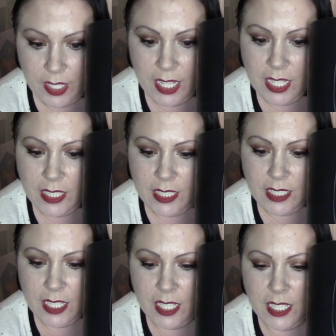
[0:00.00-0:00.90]
and
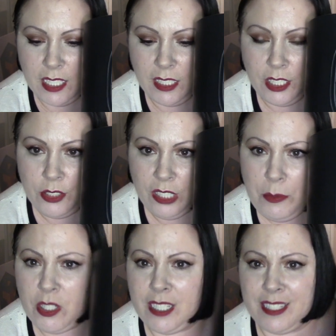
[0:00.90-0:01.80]
the
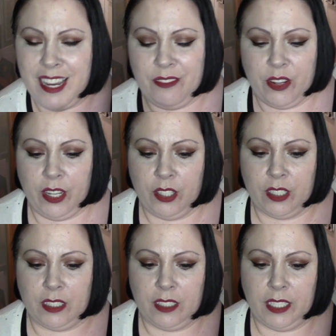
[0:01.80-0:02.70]
description is not very good.